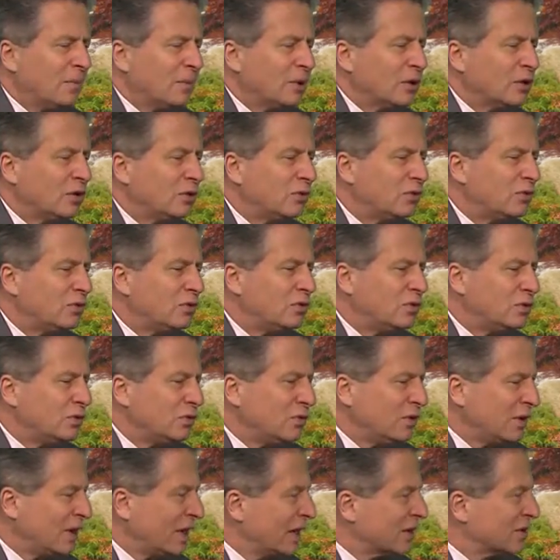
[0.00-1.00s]
But you
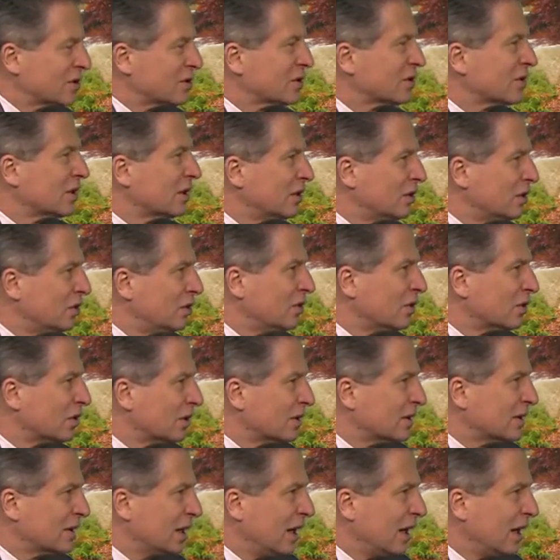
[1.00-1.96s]
do that so that your